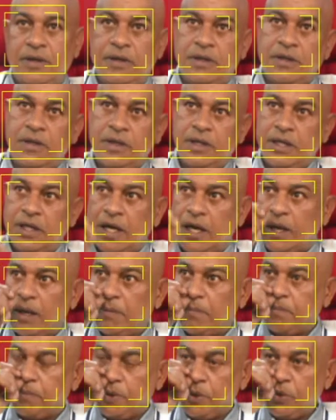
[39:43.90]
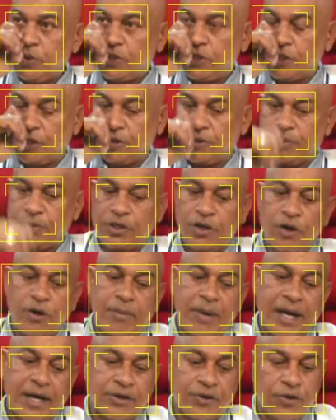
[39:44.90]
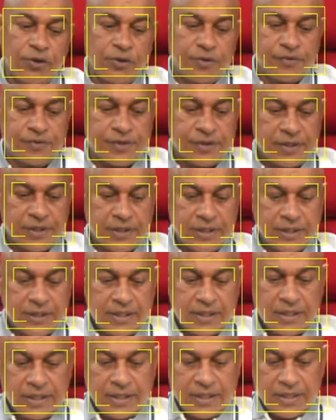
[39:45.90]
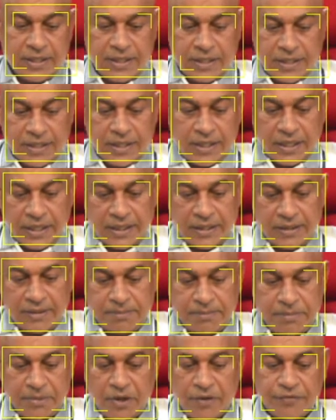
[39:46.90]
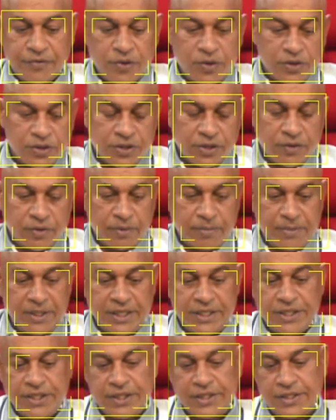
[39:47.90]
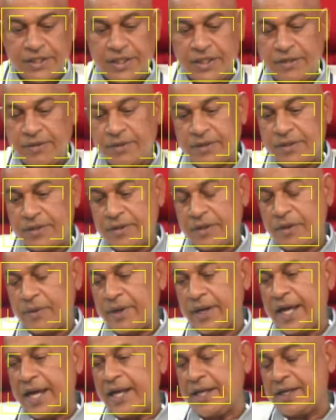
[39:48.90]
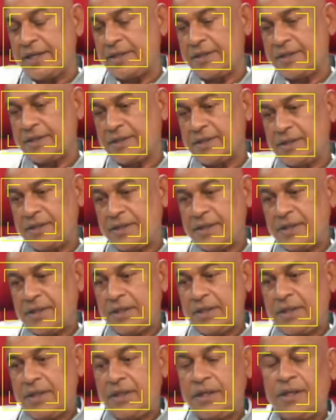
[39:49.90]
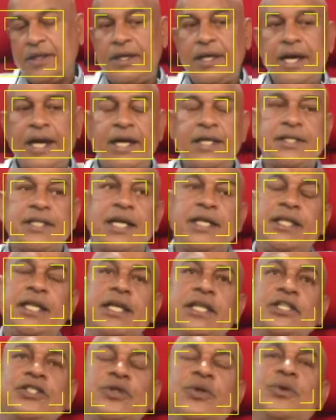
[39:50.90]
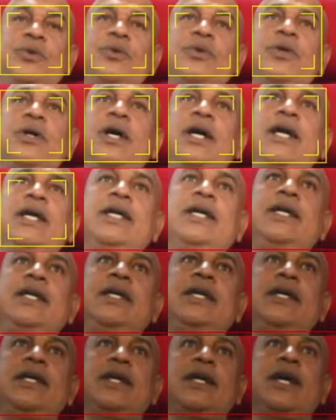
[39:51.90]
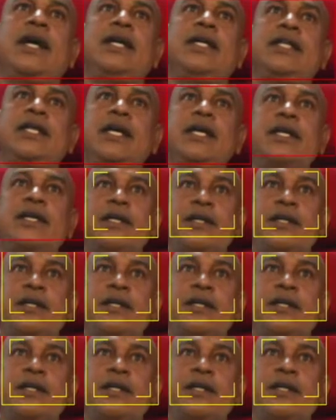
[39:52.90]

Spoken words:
the pollution with our mangroves and, of course, our beaches and our land. Yes, I think so. I think